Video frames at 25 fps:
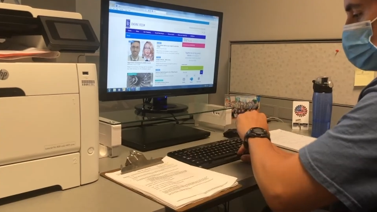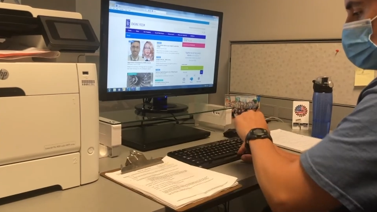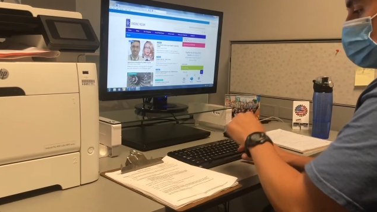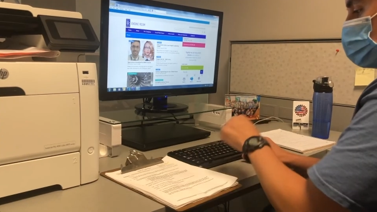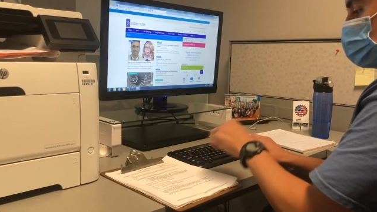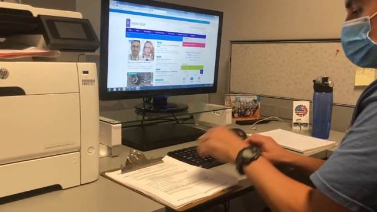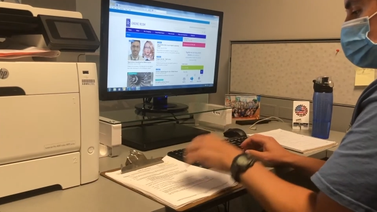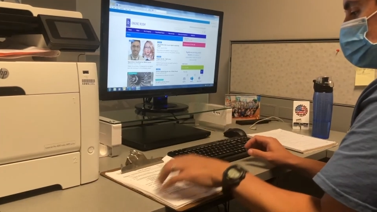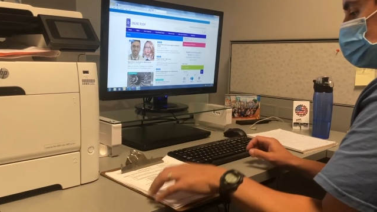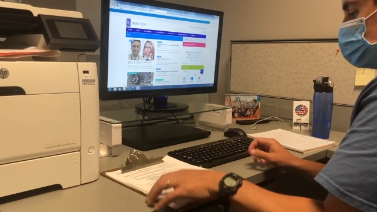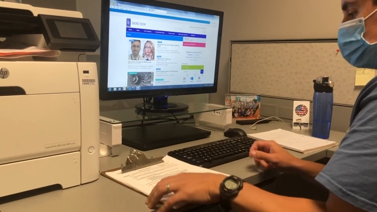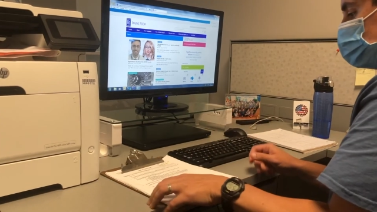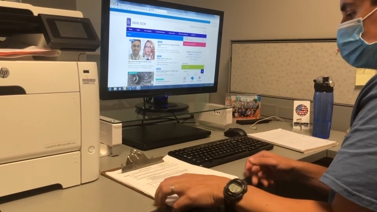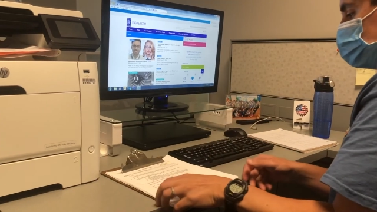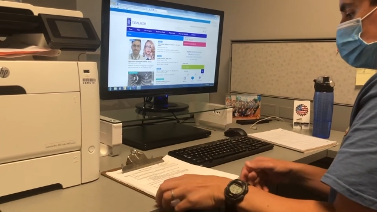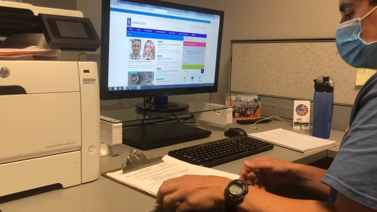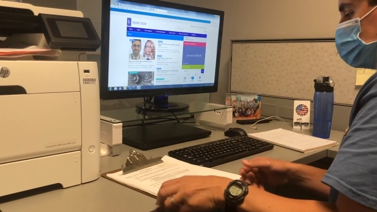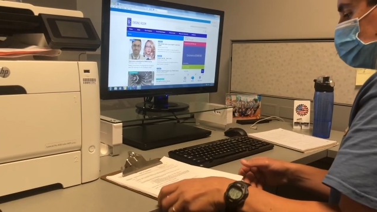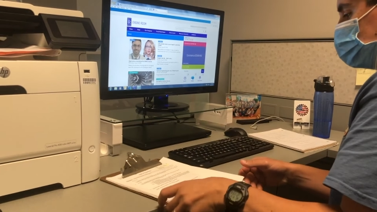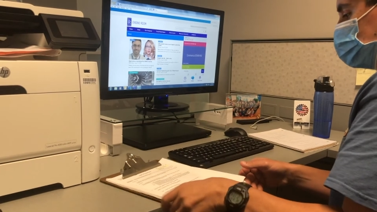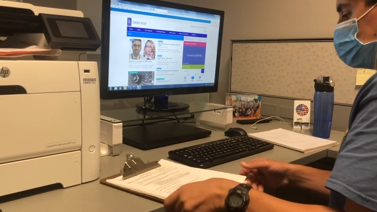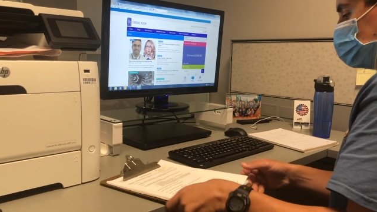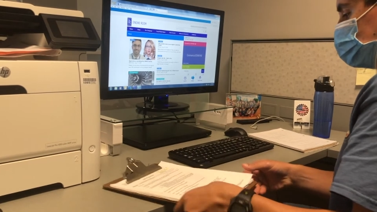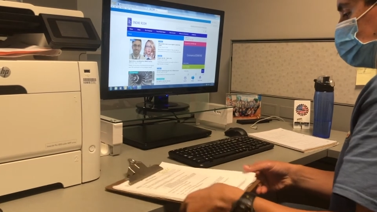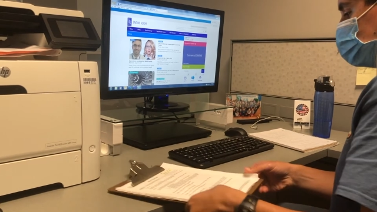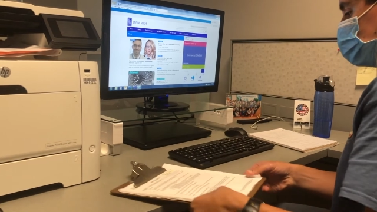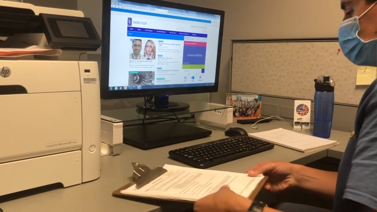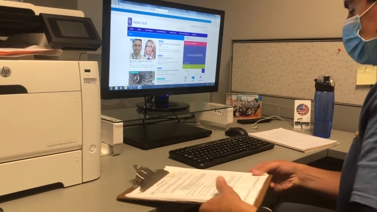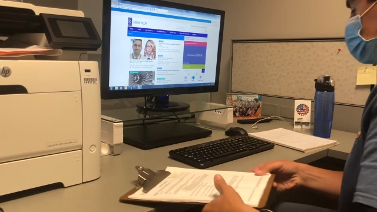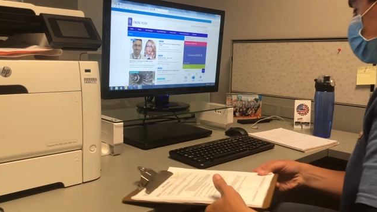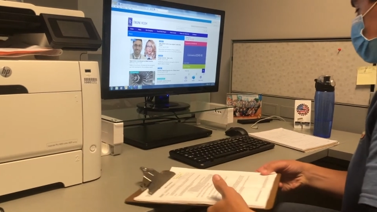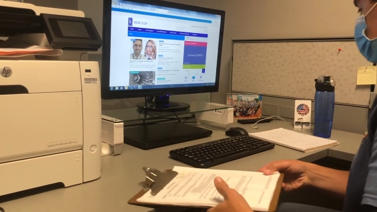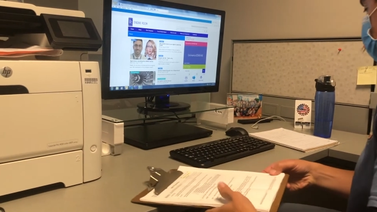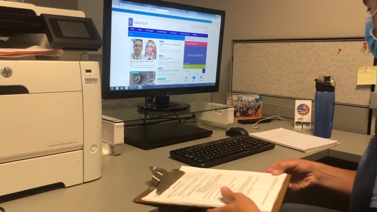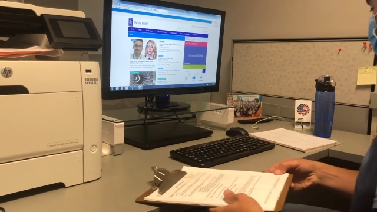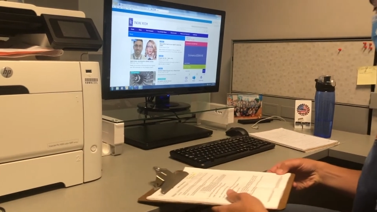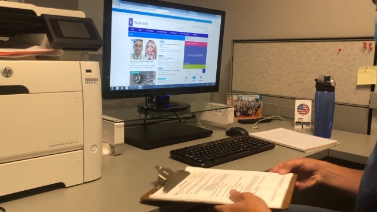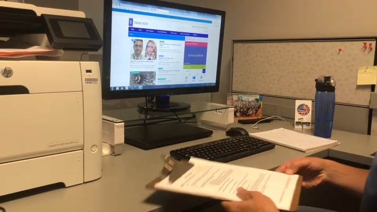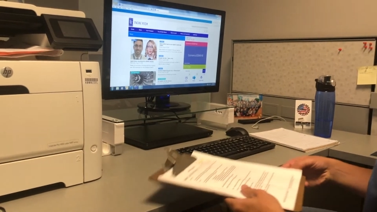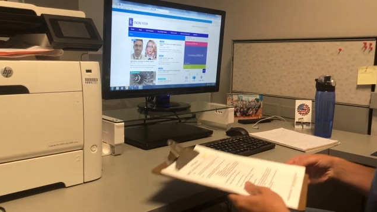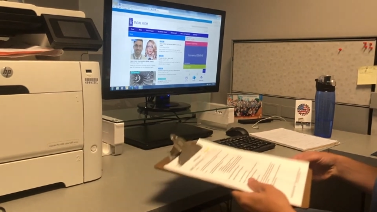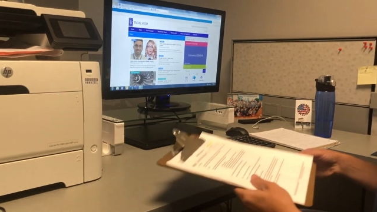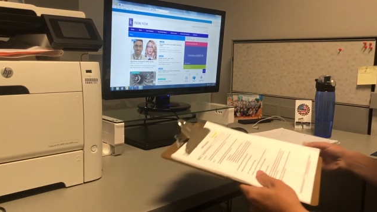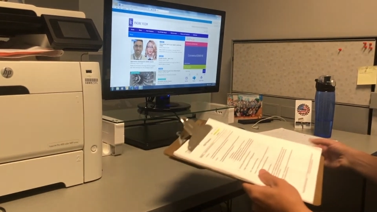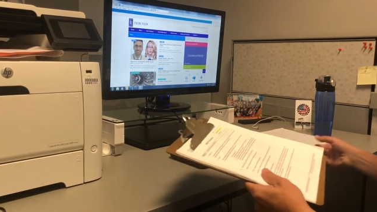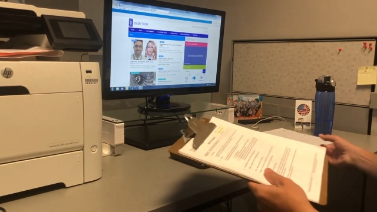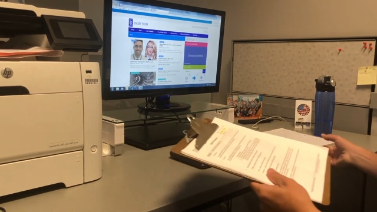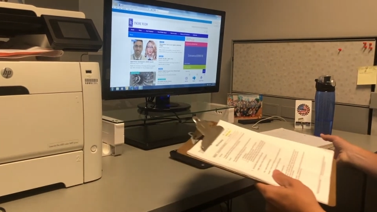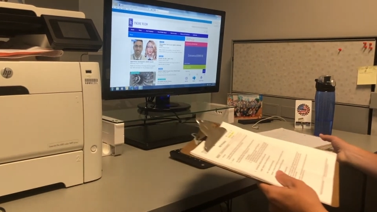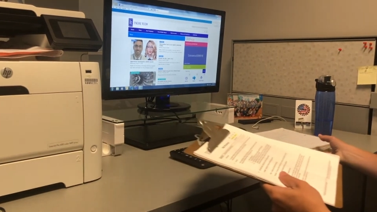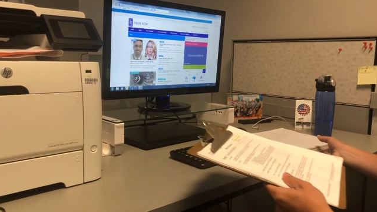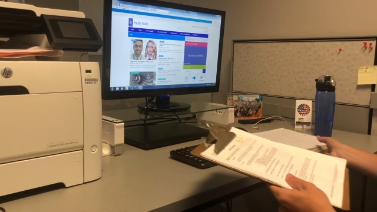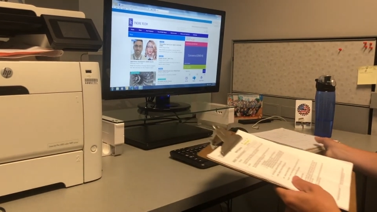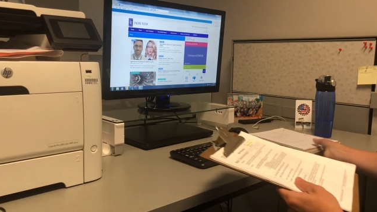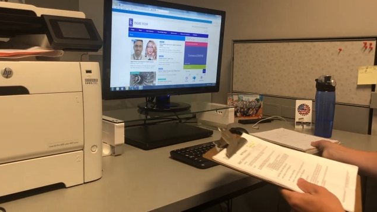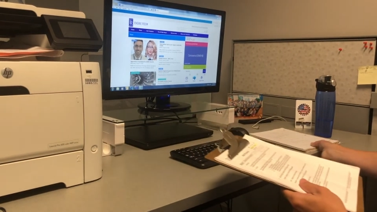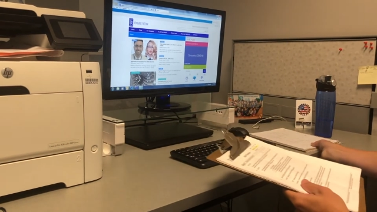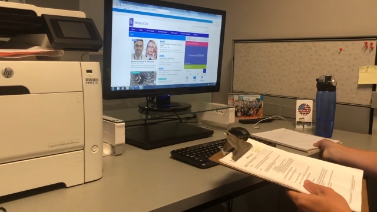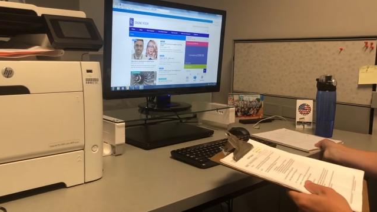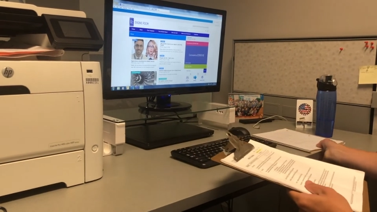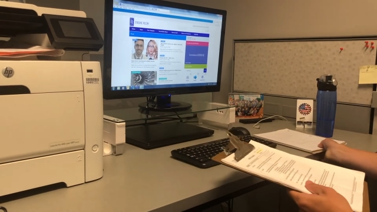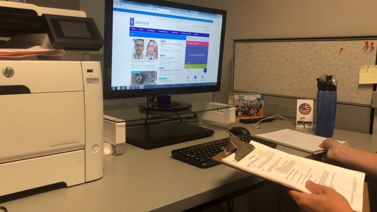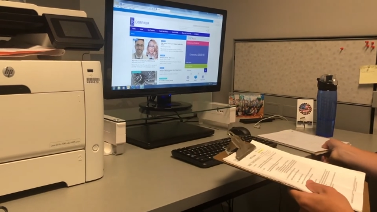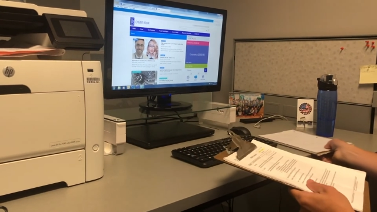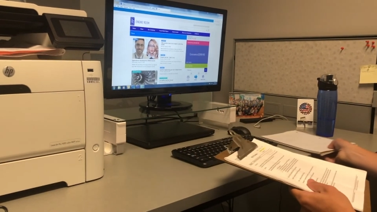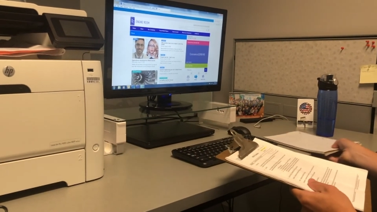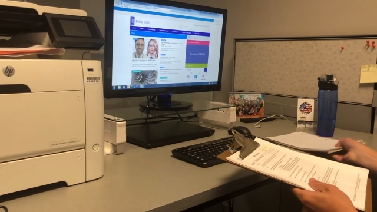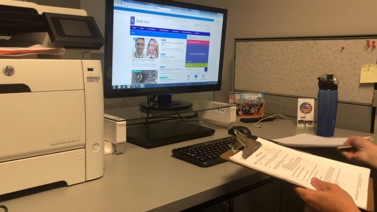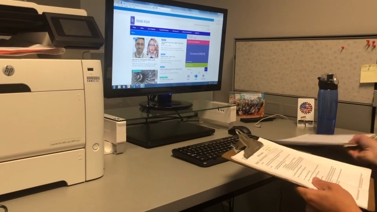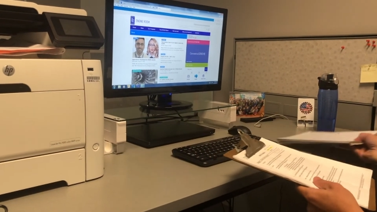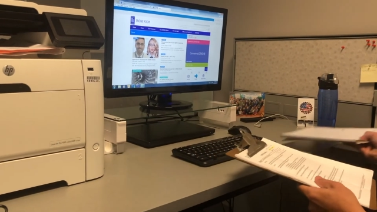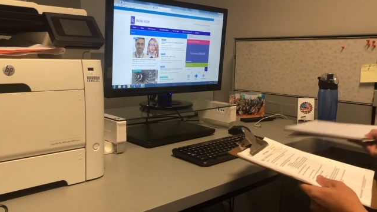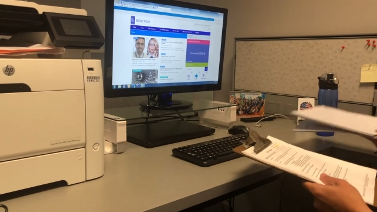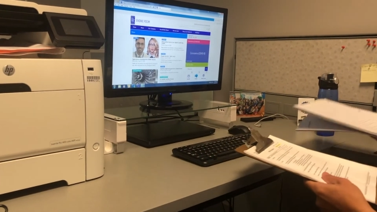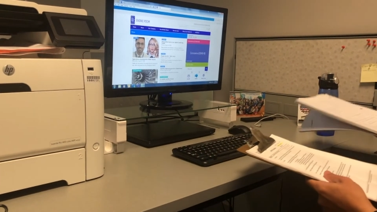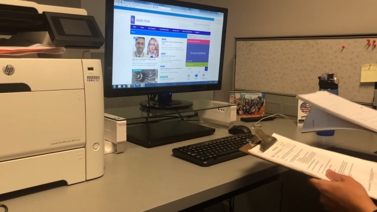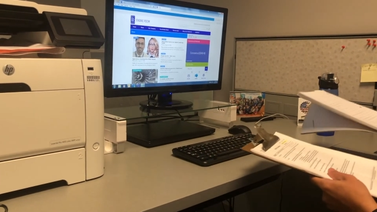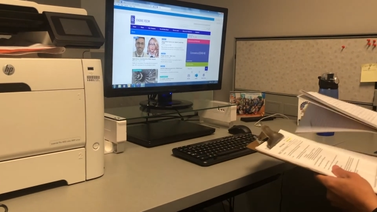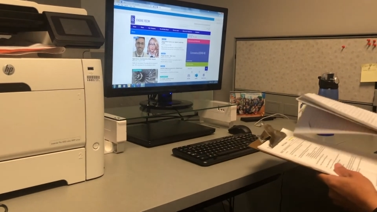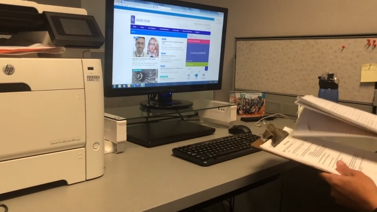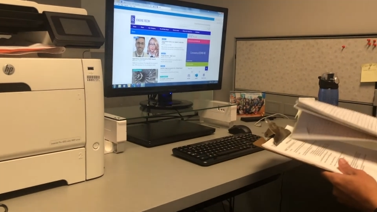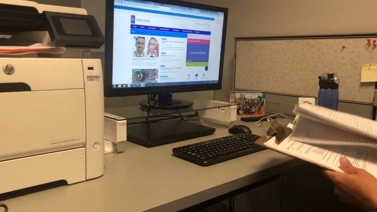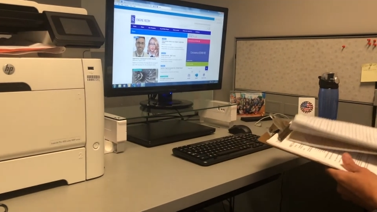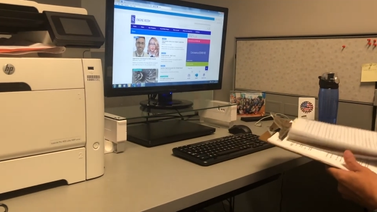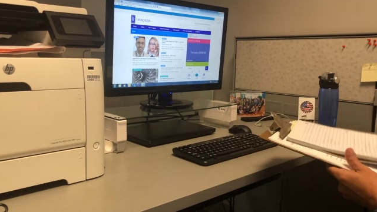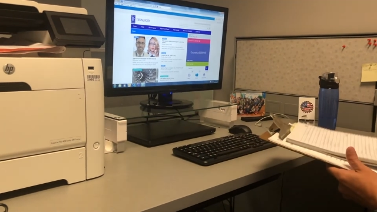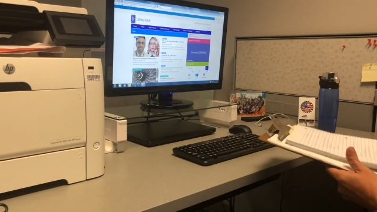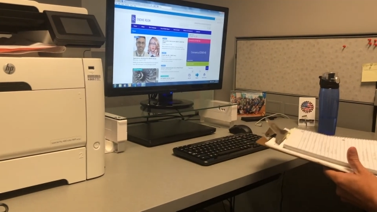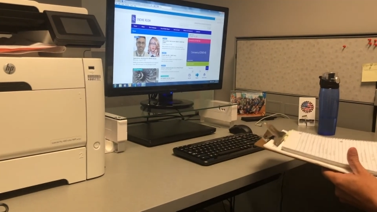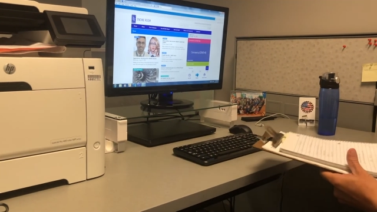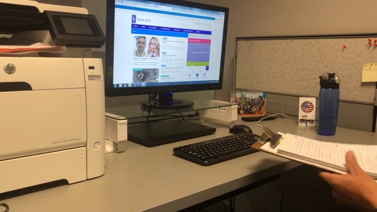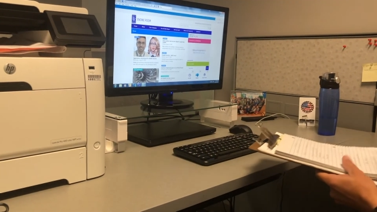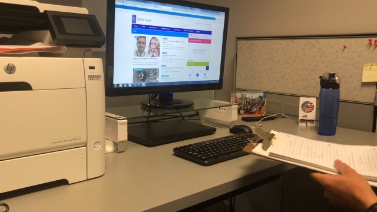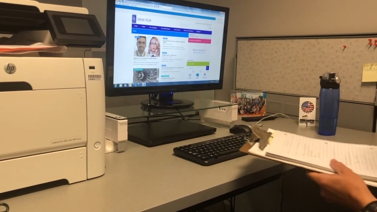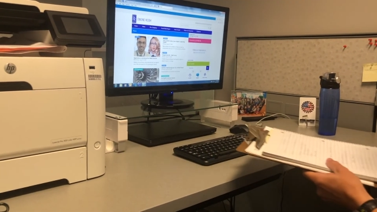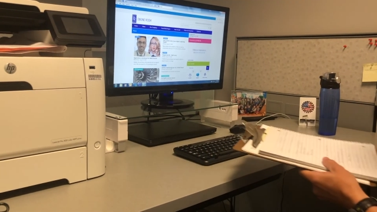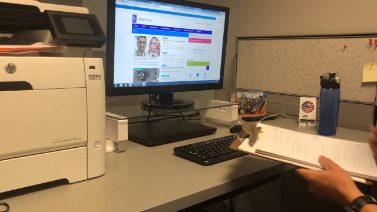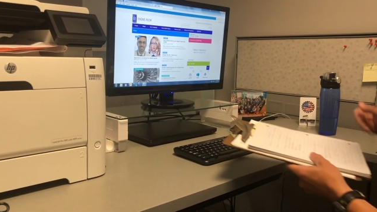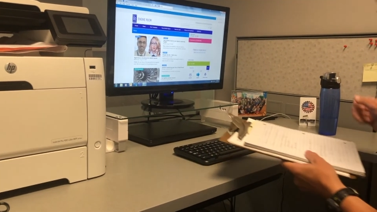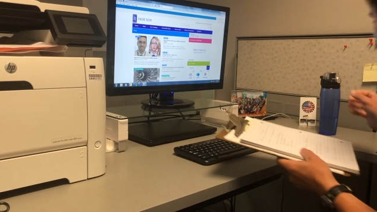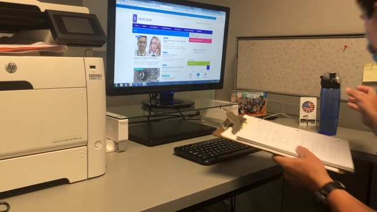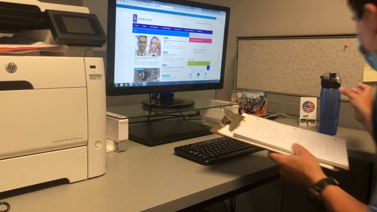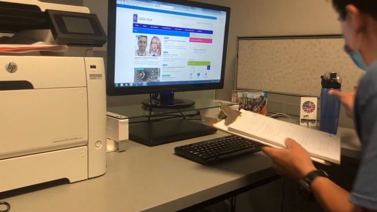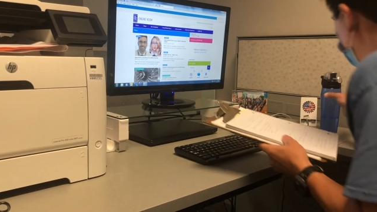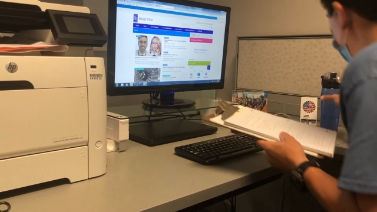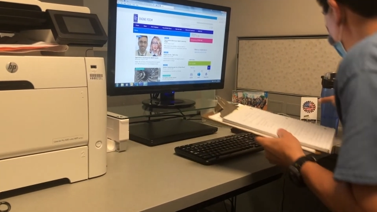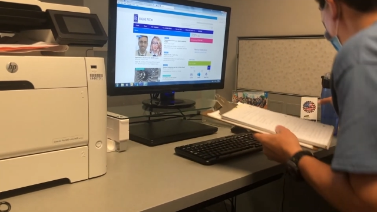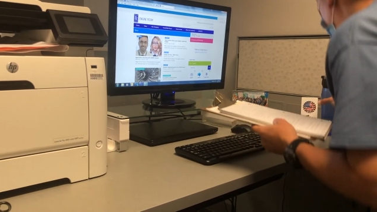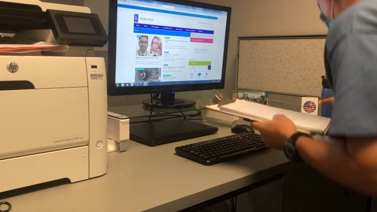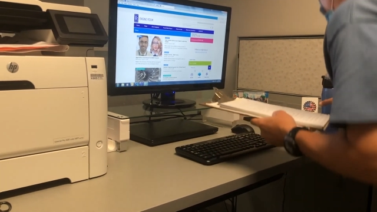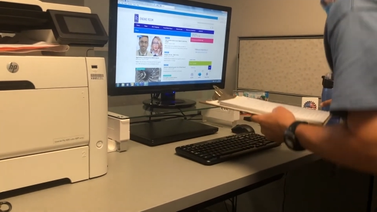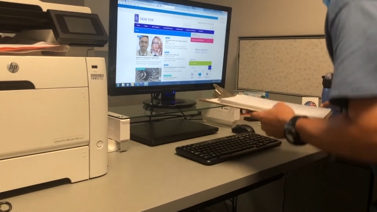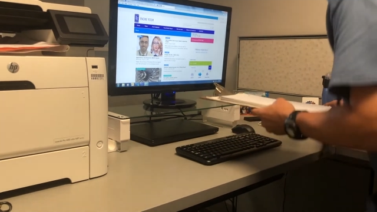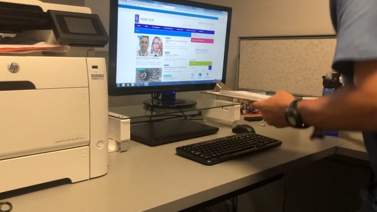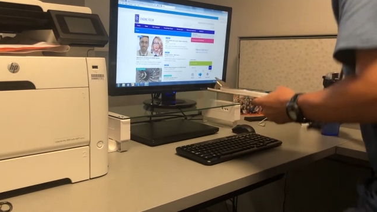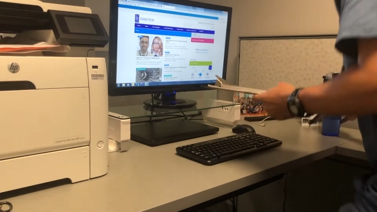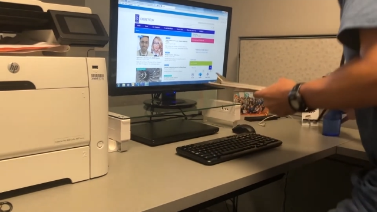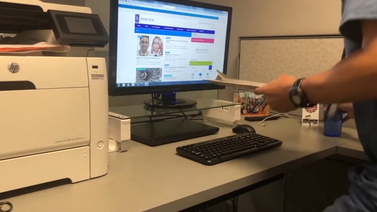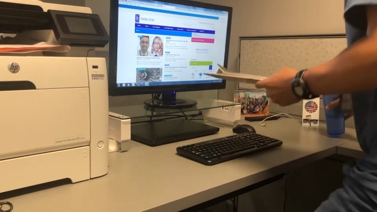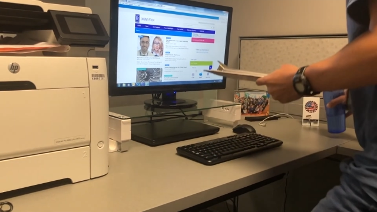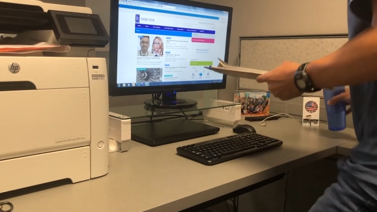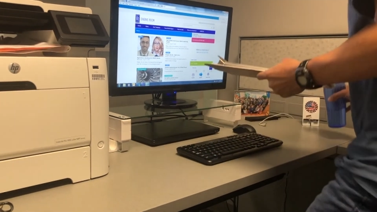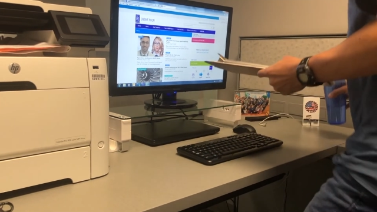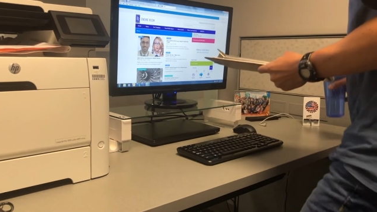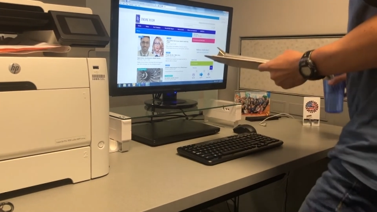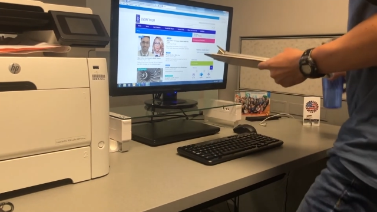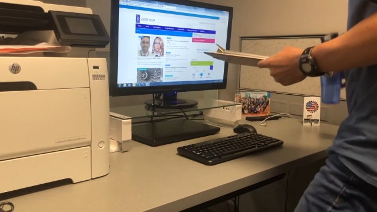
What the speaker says: Nobody's mouth can be seen.